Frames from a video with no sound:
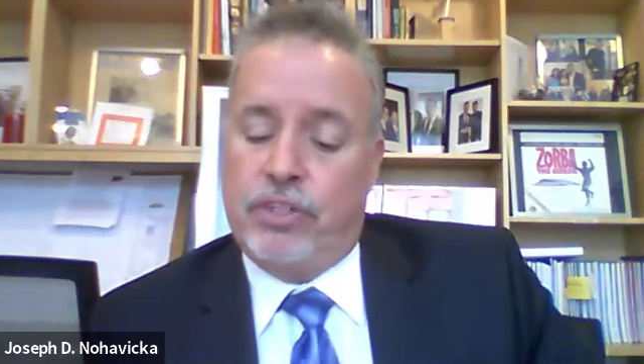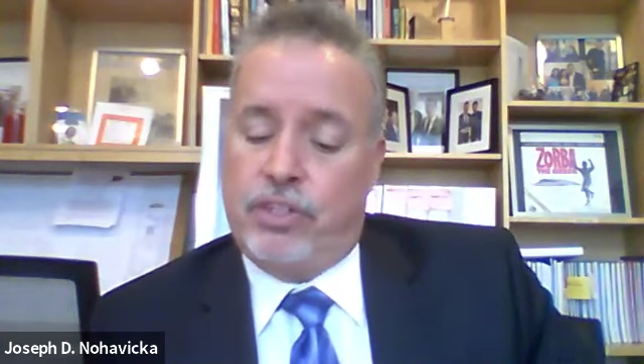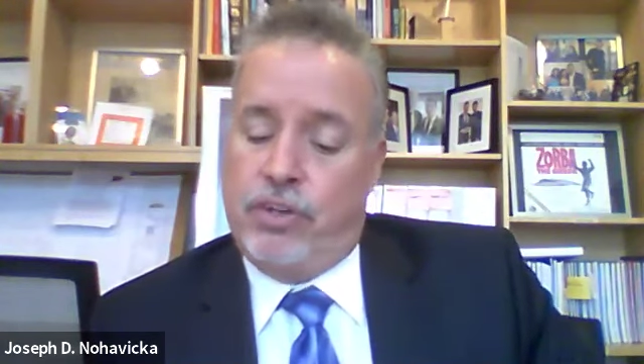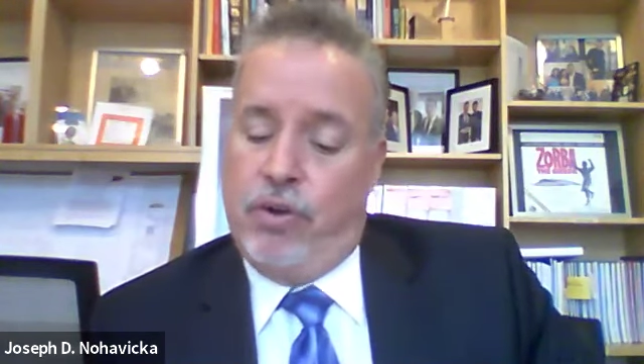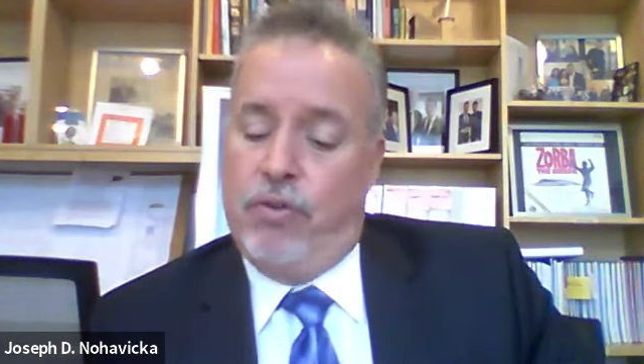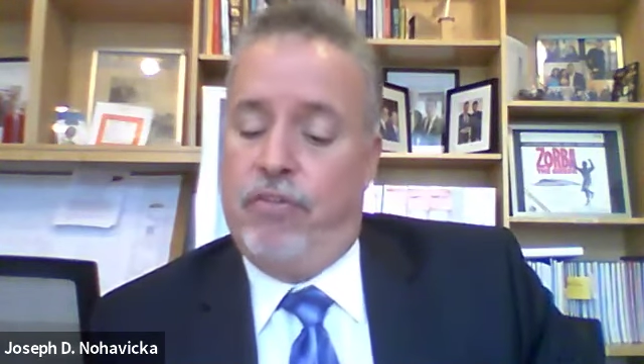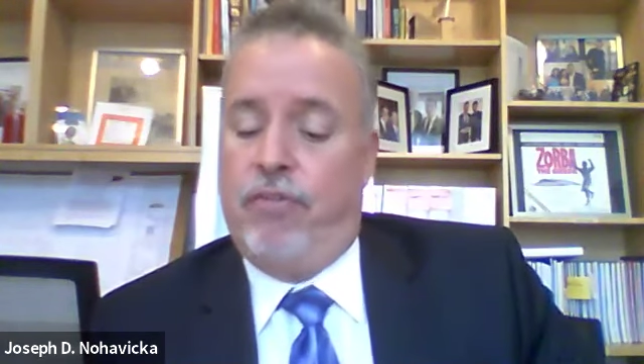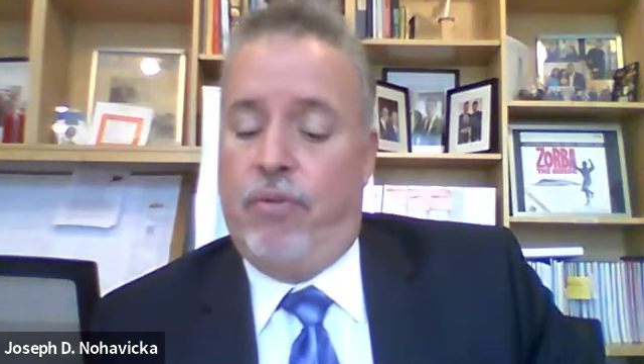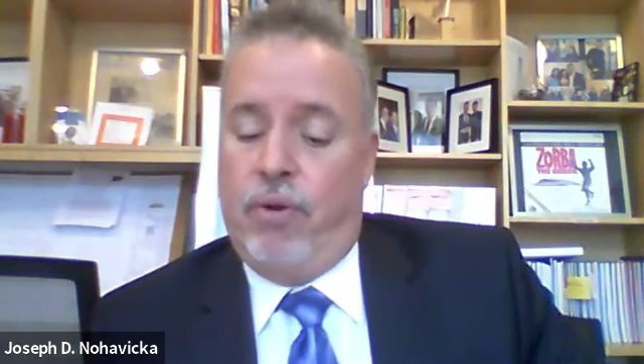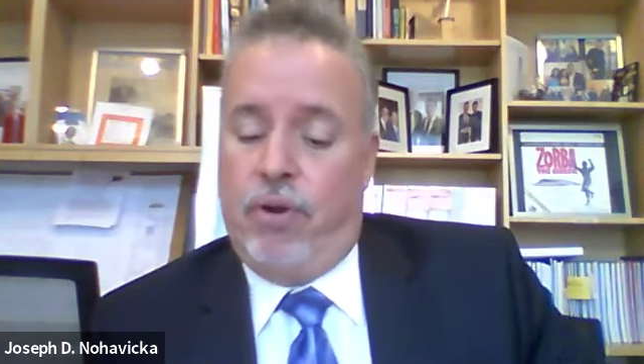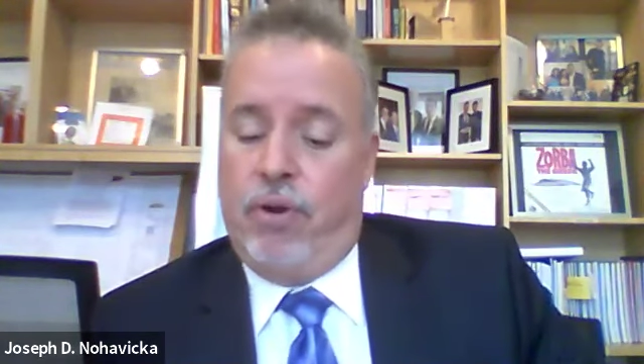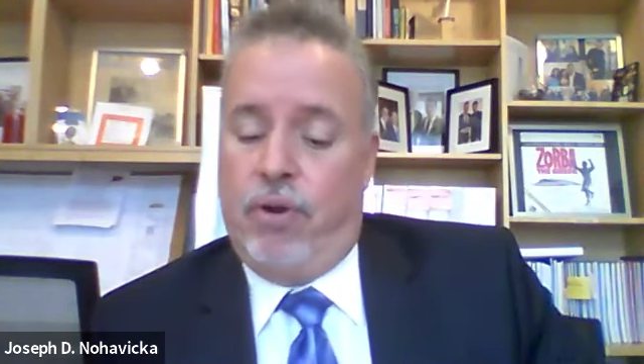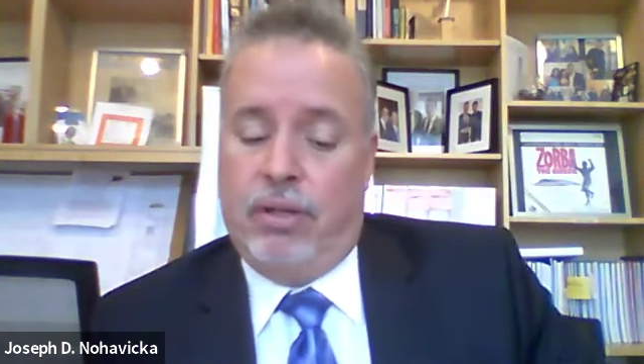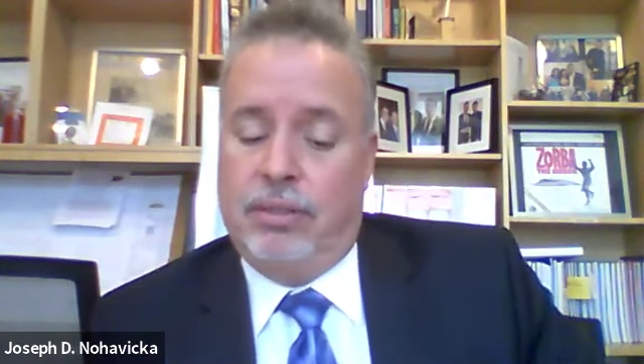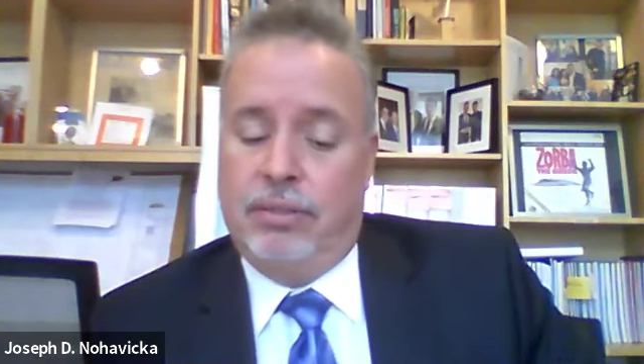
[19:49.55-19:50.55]

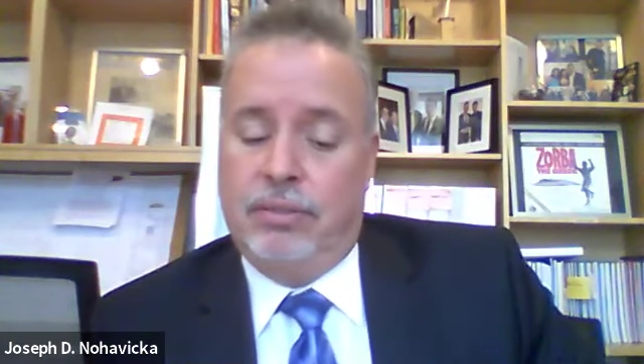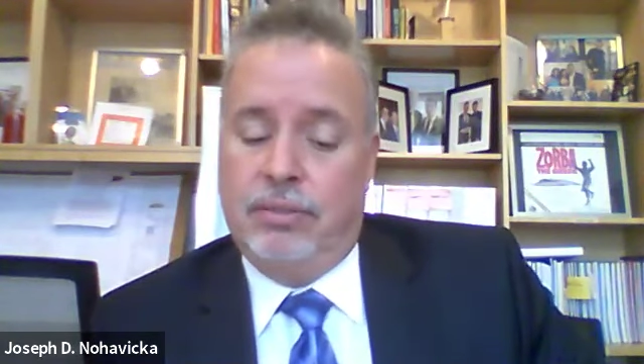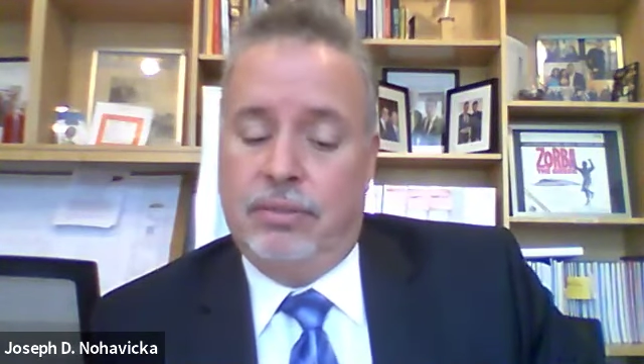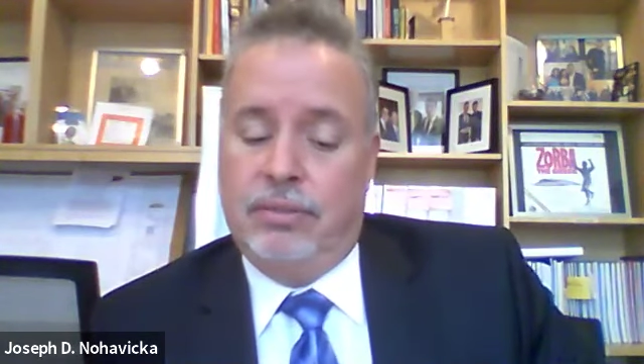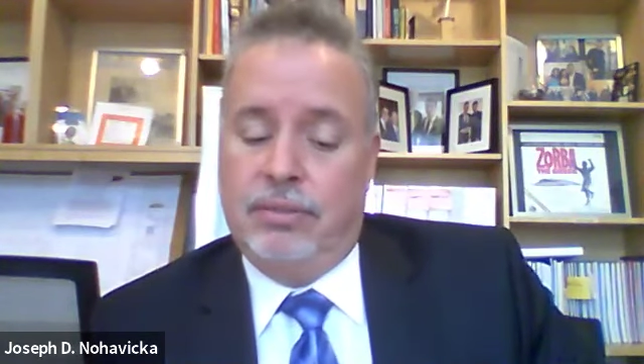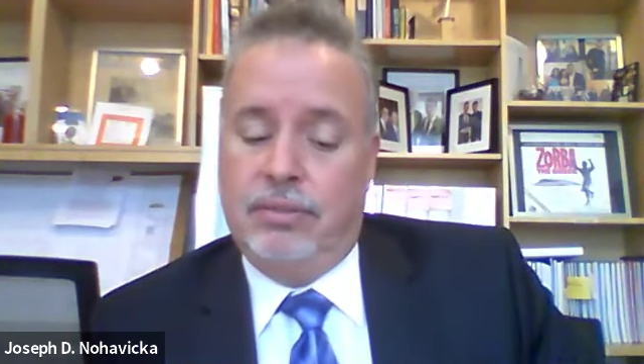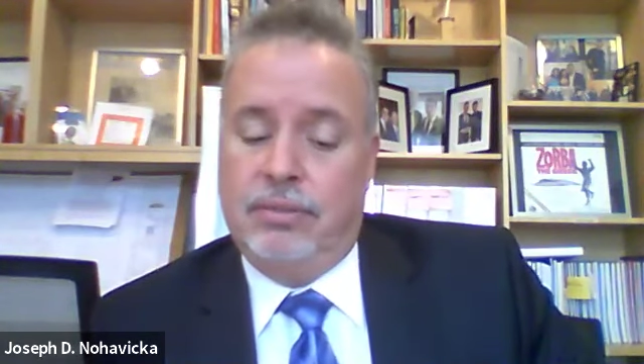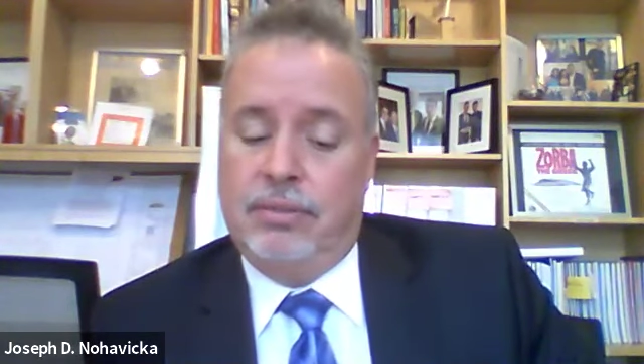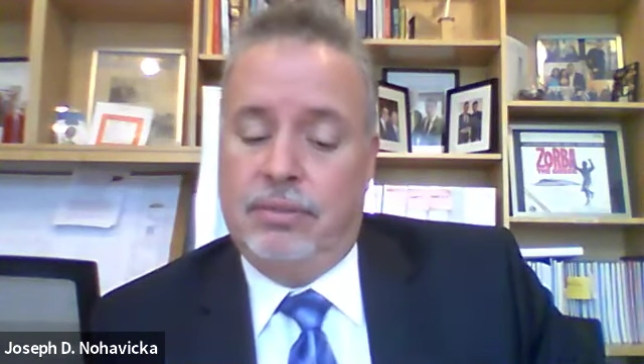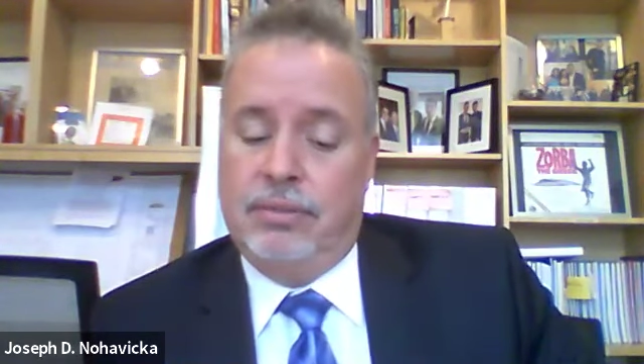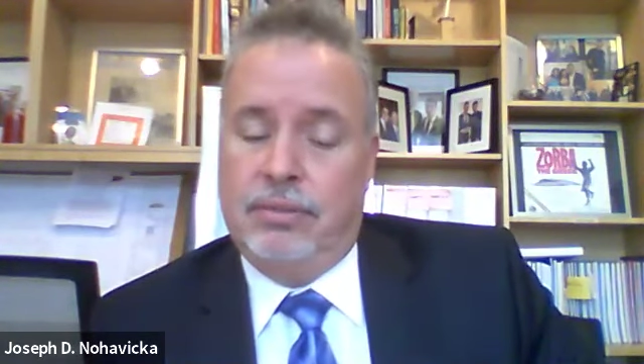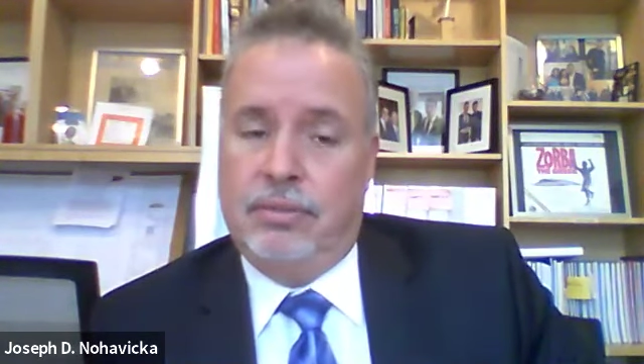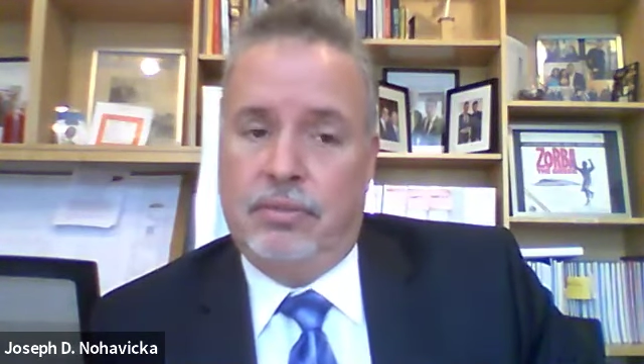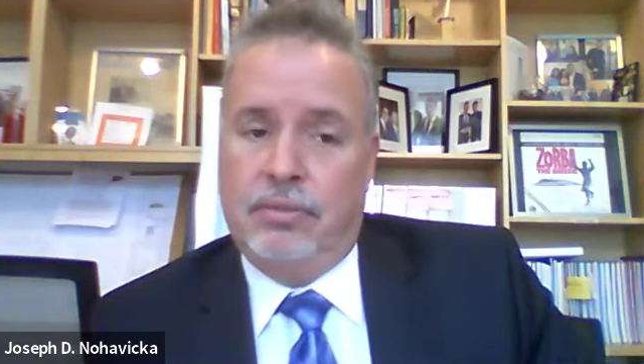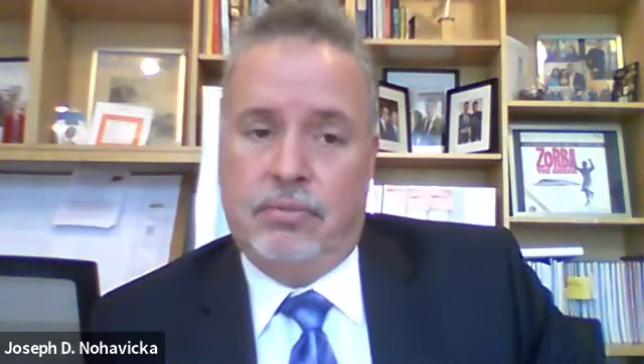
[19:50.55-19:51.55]
snowfall?
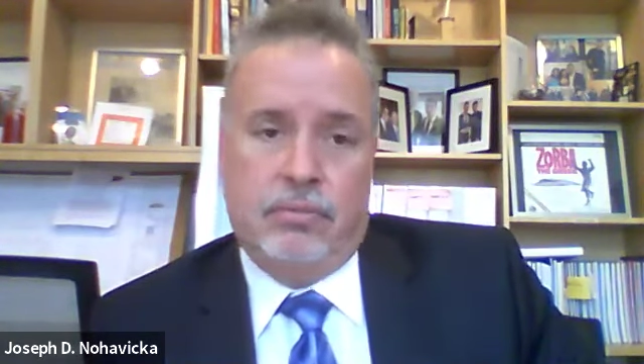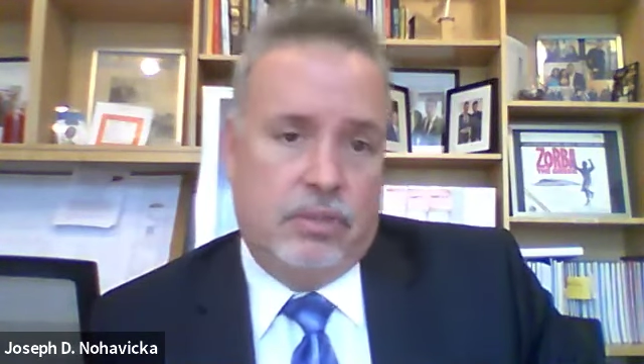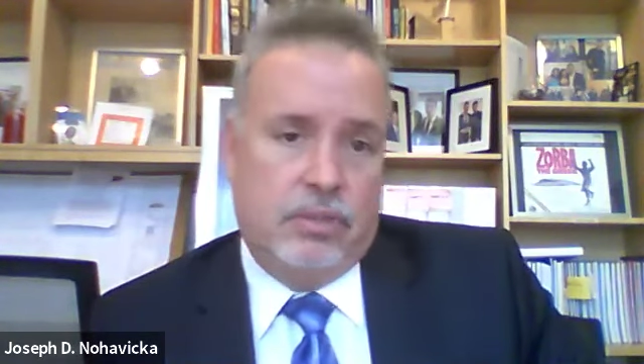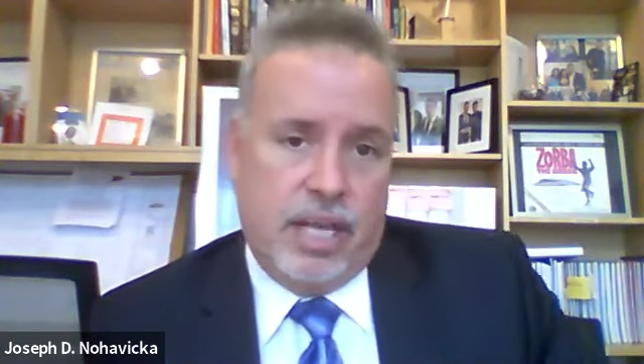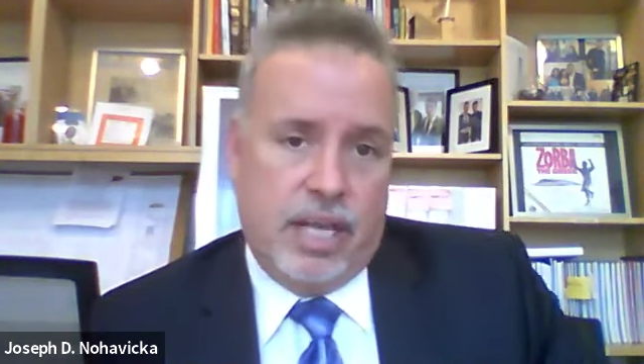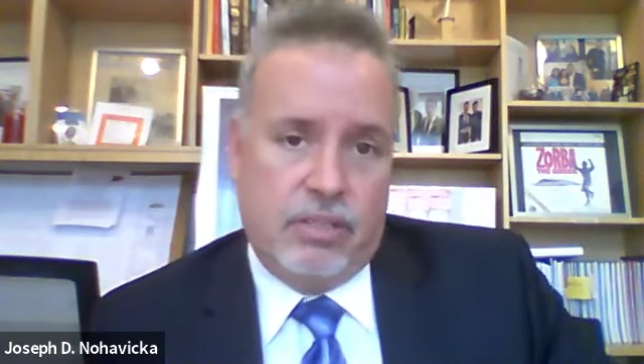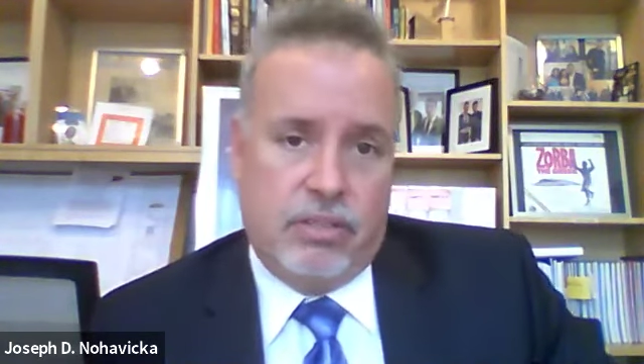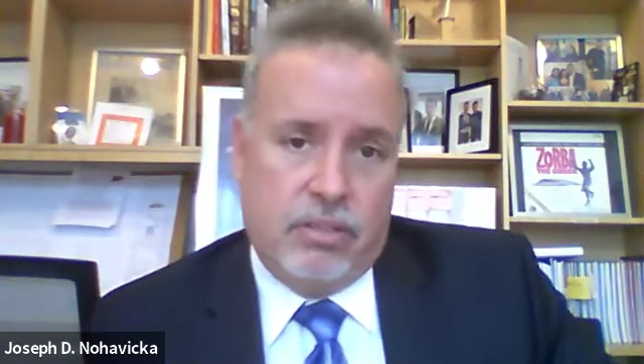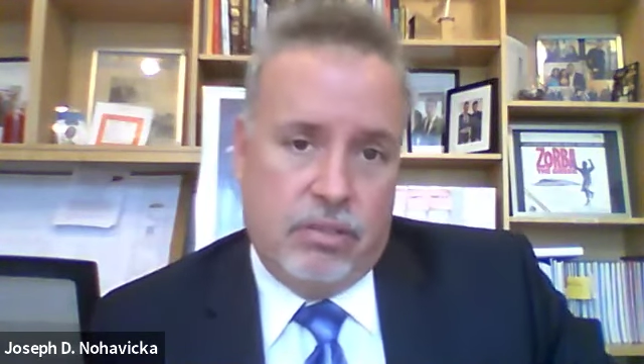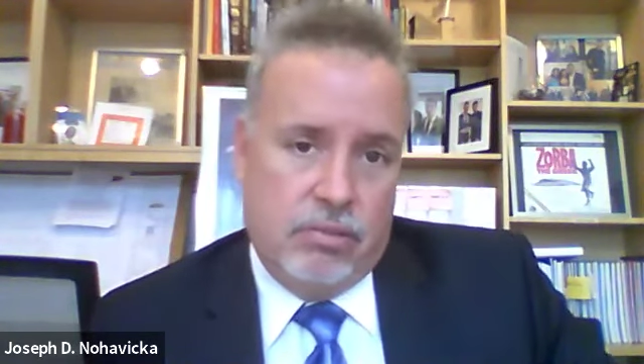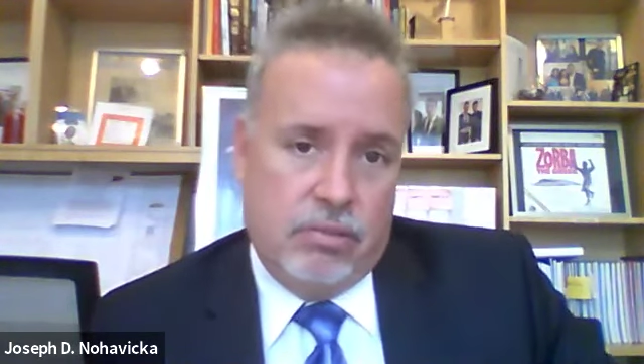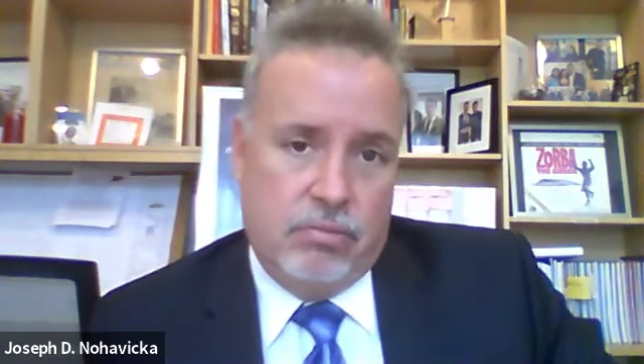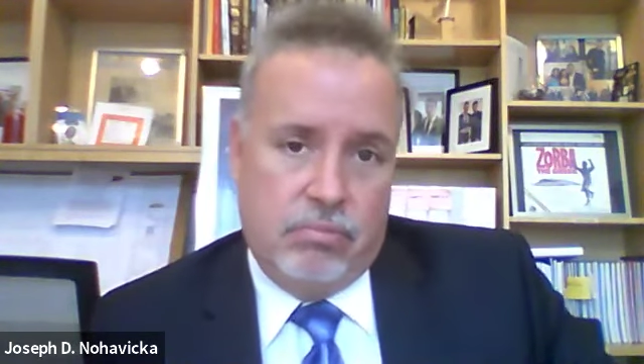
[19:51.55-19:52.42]
Stace?